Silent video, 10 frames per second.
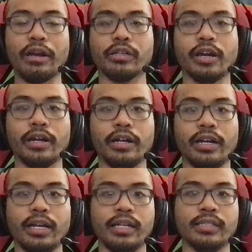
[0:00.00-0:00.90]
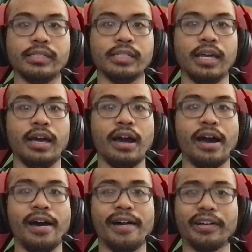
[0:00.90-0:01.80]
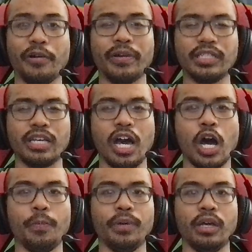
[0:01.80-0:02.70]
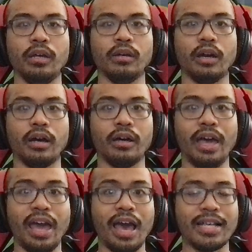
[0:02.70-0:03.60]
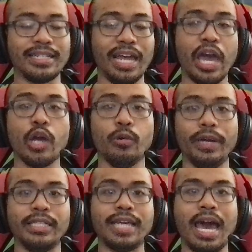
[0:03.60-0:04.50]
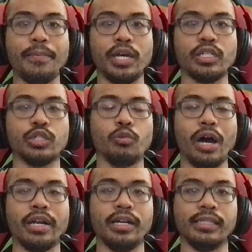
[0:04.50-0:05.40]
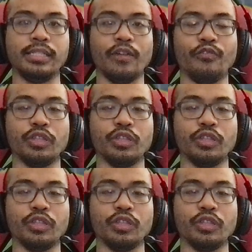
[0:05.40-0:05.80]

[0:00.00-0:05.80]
Cutter is going to help as an AoE damage. Swanna is there for the